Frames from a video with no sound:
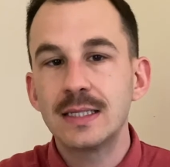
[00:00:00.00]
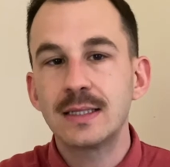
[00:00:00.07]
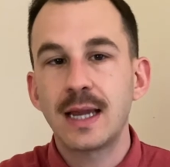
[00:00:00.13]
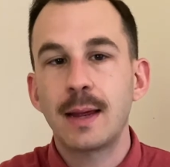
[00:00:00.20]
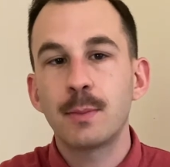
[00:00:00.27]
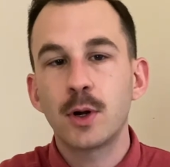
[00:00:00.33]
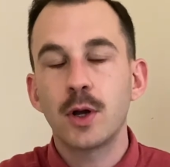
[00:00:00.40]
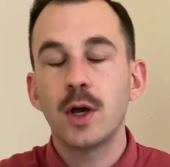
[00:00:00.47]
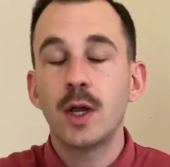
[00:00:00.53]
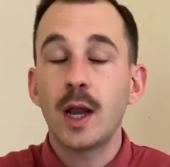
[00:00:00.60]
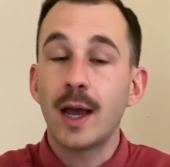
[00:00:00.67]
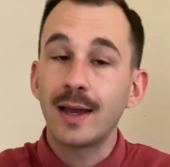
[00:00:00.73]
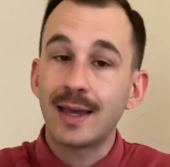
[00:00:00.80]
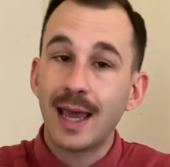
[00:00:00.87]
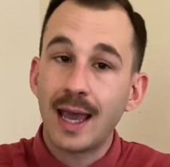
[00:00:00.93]
neighborhood,
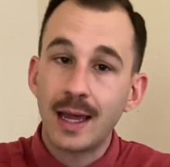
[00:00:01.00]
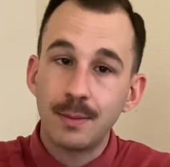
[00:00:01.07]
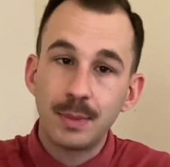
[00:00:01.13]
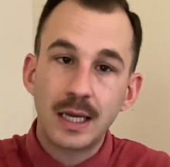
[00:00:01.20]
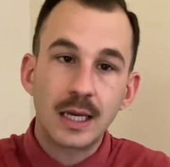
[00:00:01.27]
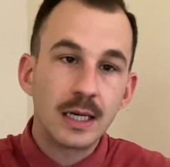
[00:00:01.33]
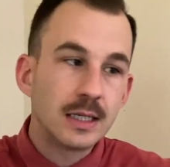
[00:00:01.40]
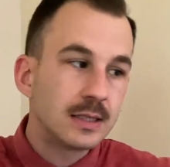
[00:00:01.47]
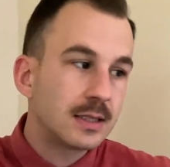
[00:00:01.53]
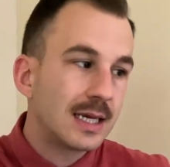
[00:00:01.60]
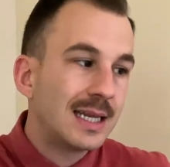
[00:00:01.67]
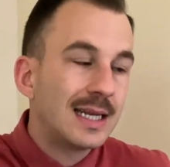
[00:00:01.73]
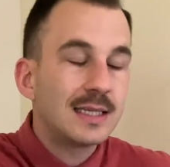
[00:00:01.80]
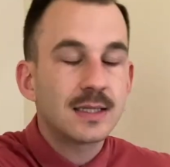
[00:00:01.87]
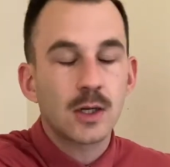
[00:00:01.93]
again, because it
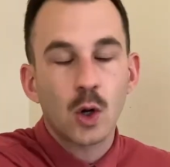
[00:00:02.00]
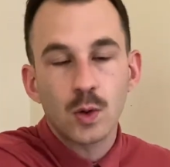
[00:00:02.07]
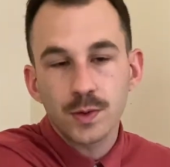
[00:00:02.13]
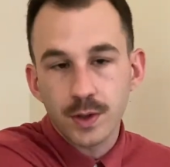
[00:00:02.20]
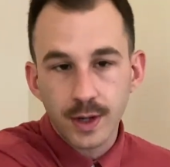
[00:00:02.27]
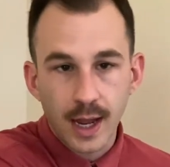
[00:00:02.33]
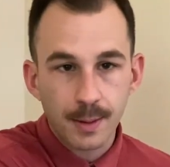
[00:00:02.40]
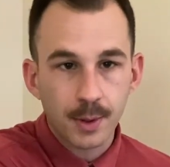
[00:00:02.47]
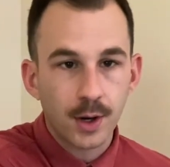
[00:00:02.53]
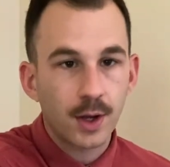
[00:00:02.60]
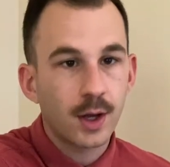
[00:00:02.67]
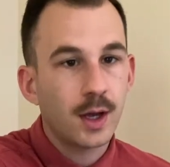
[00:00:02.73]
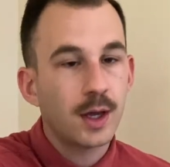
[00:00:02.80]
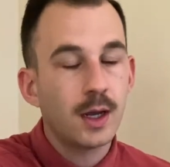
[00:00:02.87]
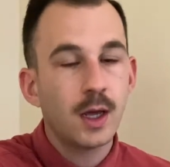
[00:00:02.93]
is an older
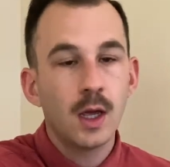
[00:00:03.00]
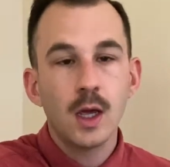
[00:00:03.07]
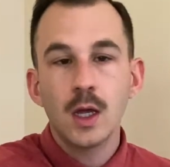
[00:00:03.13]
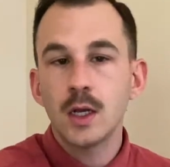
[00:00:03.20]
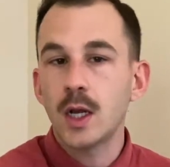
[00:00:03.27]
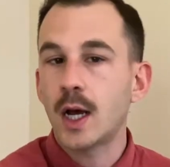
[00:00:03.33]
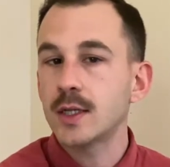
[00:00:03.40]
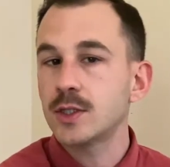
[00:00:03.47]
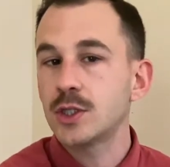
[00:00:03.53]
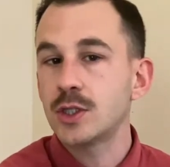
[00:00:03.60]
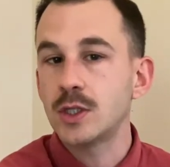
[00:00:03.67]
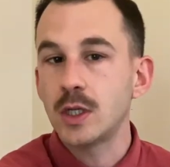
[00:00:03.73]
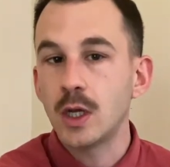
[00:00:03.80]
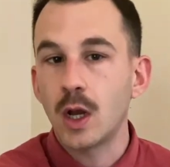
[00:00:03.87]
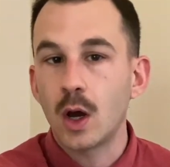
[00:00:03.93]
neighborhood,
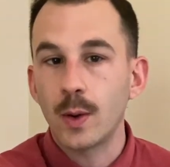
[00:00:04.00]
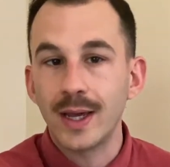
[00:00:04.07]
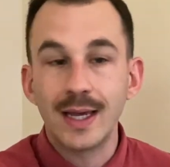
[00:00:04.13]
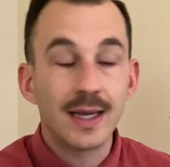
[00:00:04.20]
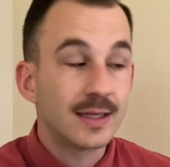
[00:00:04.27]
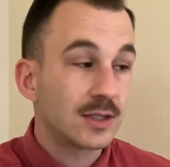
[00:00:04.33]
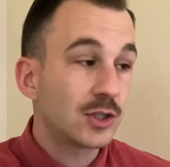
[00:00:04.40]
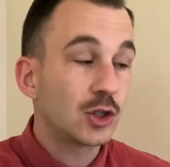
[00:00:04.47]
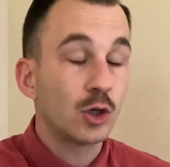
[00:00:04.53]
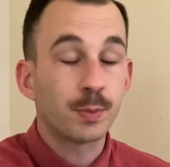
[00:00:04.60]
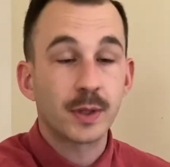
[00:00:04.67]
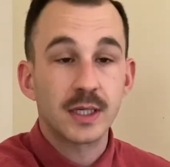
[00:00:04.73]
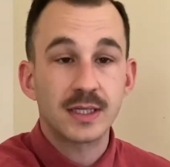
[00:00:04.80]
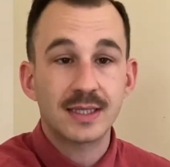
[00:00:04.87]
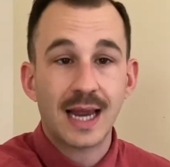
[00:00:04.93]
it's super
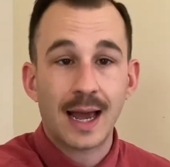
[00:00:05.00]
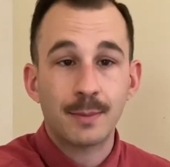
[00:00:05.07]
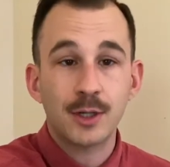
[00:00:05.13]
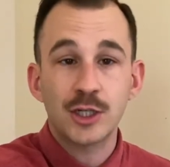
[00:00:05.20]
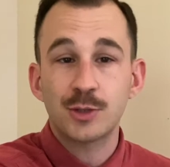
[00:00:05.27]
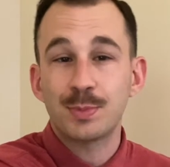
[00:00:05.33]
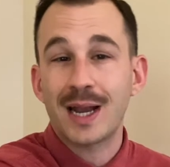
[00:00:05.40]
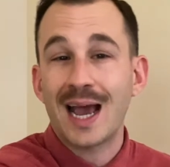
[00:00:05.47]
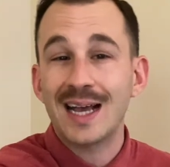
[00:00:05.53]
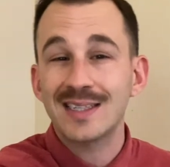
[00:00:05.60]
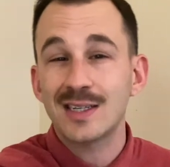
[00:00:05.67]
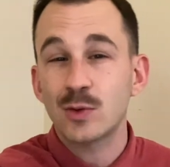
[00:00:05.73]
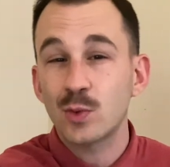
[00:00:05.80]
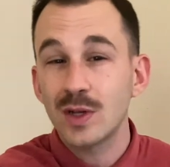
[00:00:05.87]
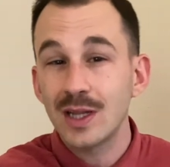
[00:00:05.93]
established, but
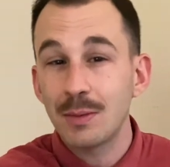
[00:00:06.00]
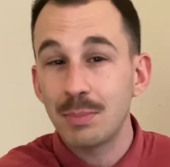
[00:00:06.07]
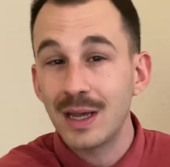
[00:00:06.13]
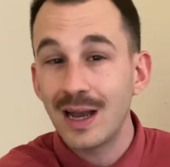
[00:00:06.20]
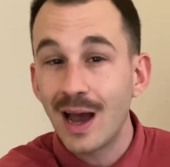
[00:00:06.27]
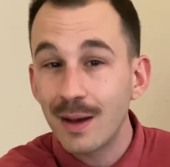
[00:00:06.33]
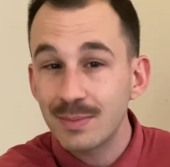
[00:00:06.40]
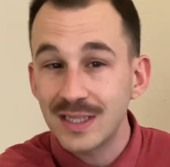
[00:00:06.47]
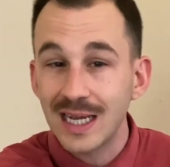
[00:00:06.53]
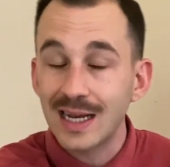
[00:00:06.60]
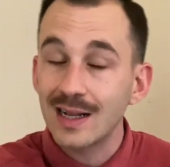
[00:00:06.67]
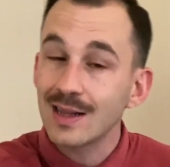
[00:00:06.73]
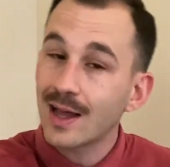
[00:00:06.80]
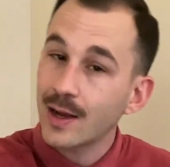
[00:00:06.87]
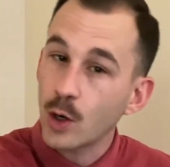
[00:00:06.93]
hasn't really been updated. A
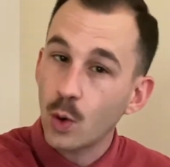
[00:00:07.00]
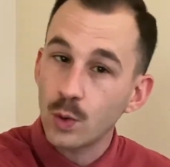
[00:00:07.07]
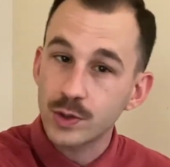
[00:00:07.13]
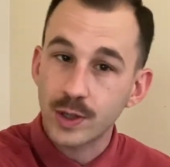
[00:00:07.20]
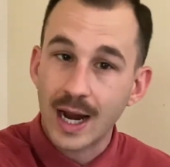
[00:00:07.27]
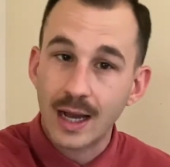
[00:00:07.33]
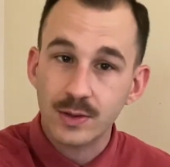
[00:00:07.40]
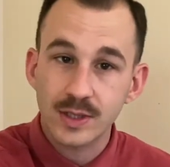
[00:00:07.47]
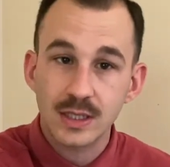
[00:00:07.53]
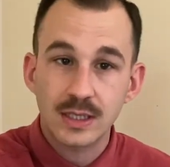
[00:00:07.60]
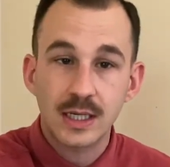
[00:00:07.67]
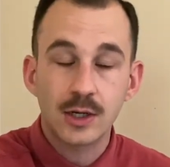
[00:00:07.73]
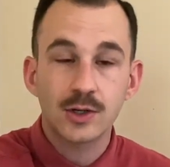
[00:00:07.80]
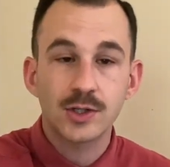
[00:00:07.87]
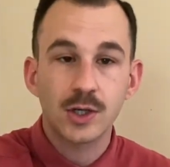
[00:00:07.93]
lot of older houses
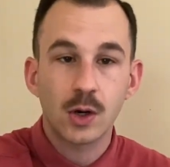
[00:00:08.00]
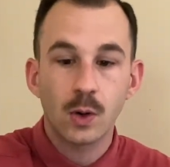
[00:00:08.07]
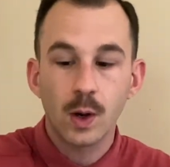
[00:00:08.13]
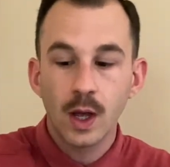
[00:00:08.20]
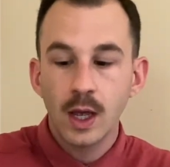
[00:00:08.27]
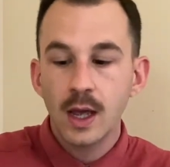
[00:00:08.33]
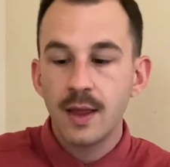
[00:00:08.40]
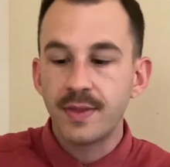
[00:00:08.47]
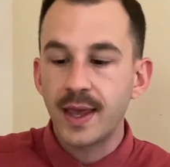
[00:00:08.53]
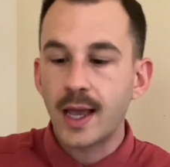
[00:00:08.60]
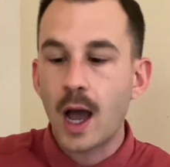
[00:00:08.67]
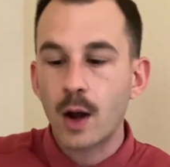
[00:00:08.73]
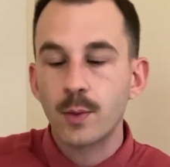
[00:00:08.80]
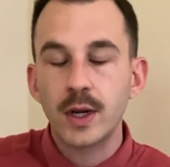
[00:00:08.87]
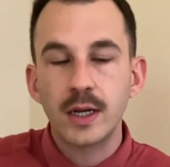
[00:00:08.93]
here. So they
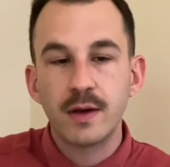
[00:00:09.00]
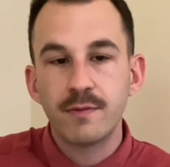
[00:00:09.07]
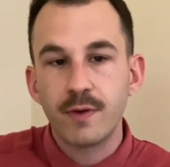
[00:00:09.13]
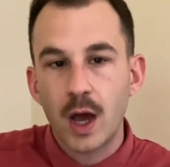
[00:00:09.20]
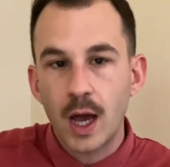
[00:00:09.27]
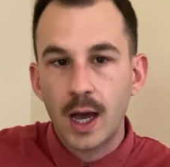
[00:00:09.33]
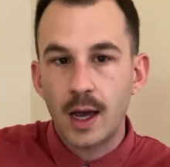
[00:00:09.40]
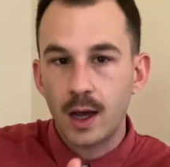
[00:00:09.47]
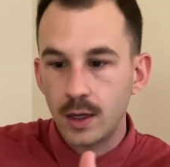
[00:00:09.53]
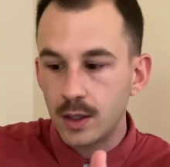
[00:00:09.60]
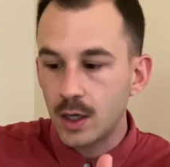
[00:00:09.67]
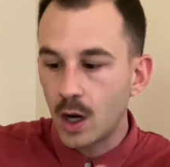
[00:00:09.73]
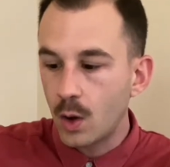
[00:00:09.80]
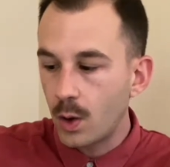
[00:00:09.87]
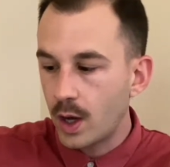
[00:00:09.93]
got rid of,
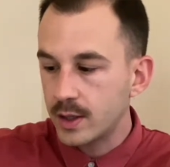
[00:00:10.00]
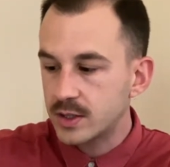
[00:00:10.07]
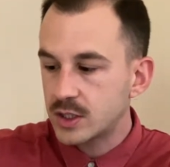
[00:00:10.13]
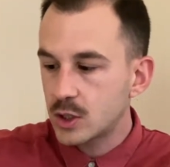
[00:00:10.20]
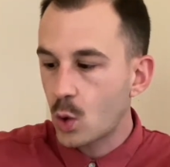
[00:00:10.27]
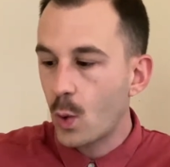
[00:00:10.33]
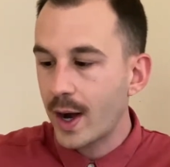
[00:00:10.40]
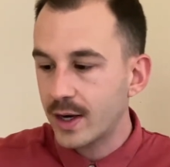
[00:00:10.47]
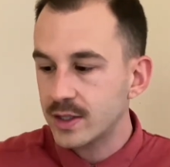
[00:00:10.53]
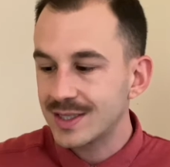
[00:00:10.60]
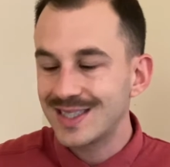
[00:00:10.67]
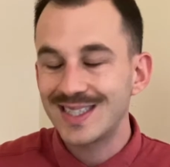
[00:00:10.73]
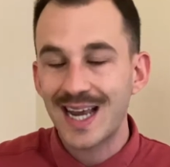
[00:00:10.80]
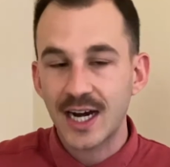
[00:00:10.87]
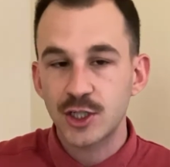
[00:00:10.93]
a square
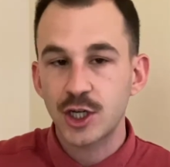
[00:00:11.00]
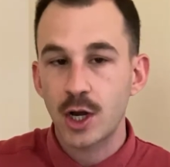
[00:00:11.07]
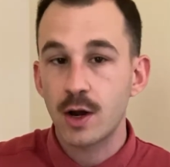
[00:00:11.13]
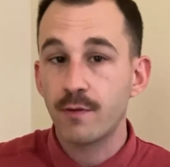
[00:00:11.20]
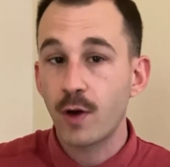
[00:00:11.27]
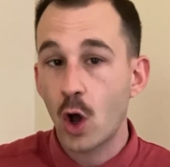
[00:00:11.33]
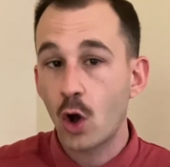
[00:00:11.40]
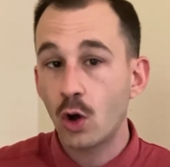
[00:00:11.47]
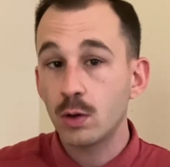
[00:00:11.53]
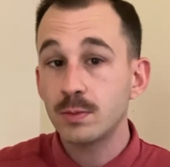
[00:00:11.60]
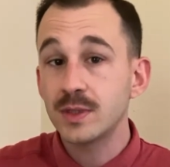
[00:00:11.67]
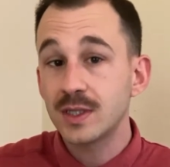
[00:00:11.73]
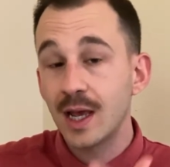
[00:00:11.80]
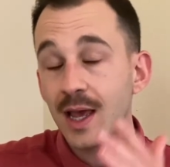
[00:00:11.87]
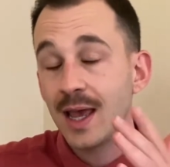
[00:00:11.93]
section of
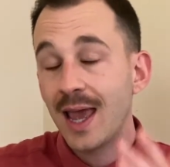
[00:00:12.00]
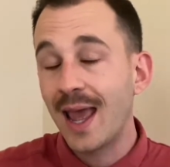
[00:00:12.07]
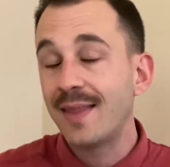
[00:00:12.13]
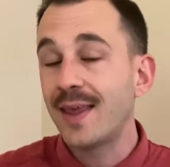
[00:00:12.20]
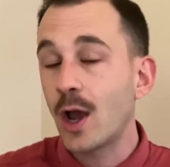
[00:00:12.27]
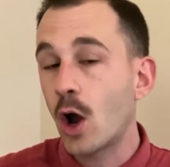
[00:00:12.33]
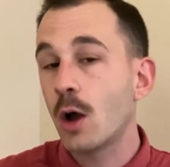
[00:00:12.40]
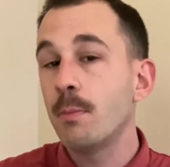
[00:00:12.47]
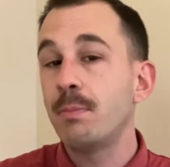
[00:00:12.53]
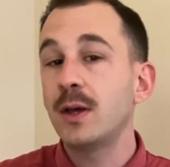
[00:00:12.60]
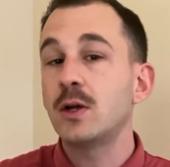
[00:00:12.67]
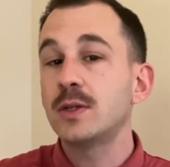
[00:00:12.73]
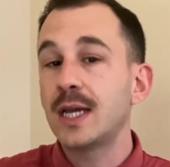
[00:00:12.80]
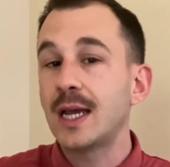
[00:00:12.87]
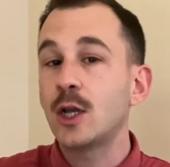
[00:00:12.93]
homes, and they are
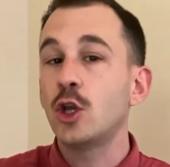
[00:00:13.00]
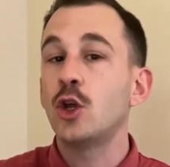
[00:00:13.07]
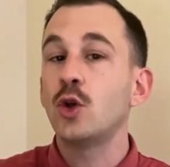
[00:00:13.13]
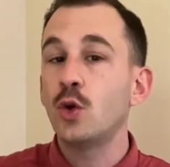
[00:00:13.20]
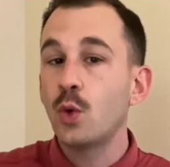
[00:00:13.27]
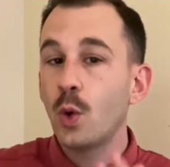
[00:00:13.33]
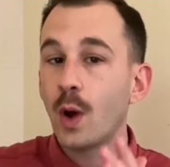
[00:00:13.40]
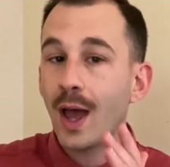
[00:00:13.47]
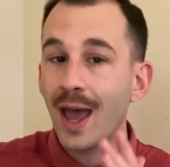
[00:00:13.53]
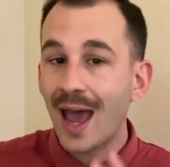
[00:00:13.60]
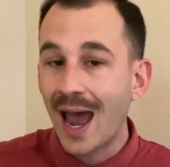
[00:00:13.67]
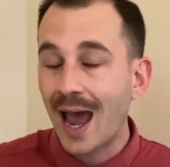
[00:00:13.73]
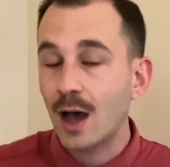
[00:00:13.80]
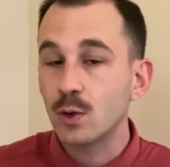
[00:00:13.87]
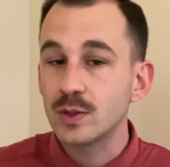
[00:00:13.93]
building new
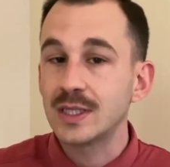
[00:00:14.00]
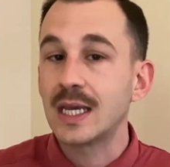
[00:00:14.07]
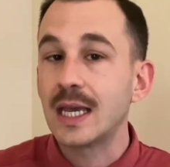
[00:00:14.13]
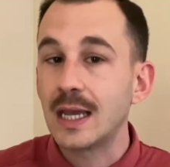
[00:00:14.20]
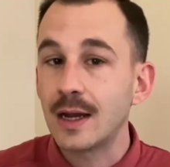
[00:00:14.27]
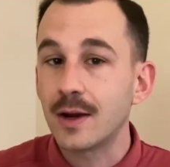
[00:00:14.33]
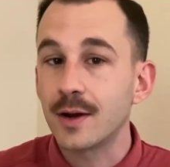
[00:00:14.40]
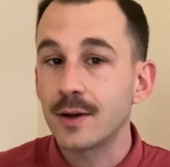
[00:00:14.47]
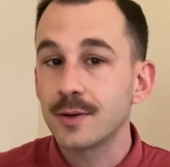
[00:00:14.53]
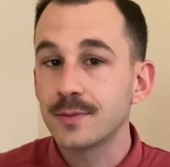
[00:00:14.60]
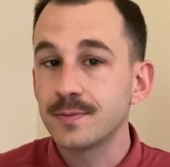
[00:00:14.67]
housing here.